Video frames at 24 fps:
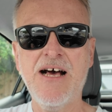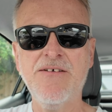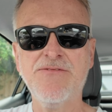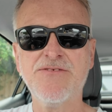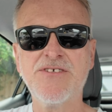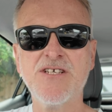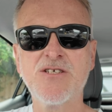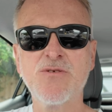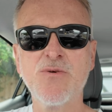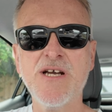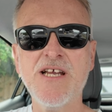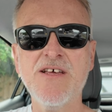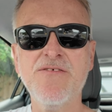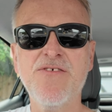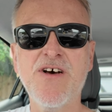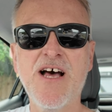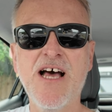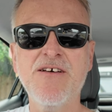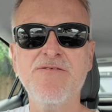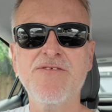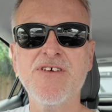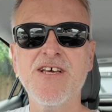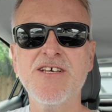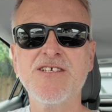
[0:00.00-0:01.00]
After
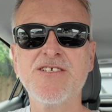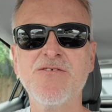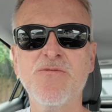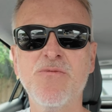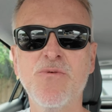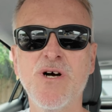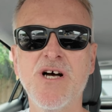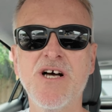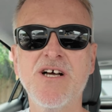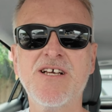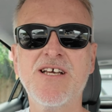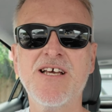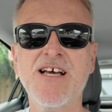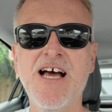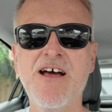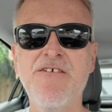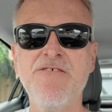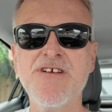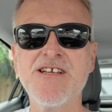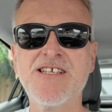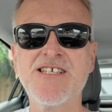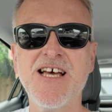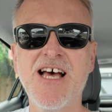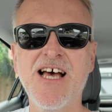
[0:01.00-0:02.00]
25 years of work, I
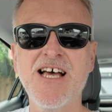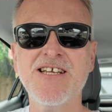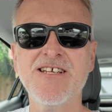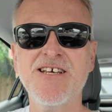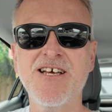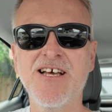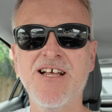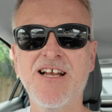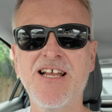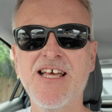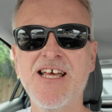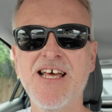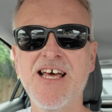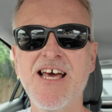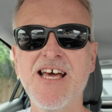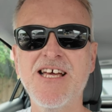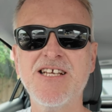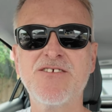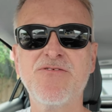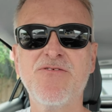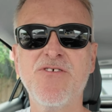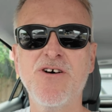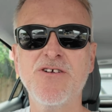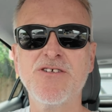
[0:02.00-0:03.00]
retired early at
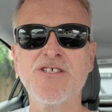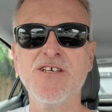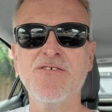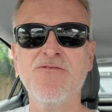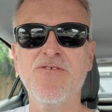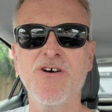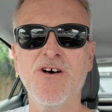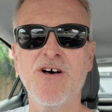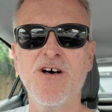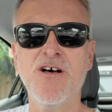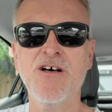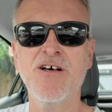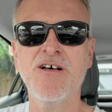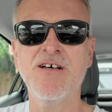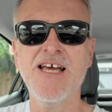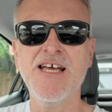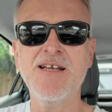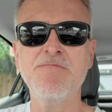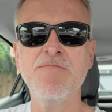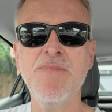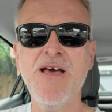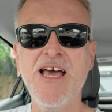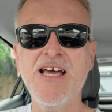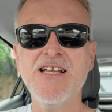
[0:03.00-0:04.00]
age 44
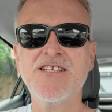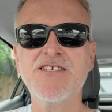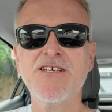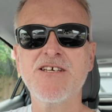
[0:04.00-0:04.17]
in May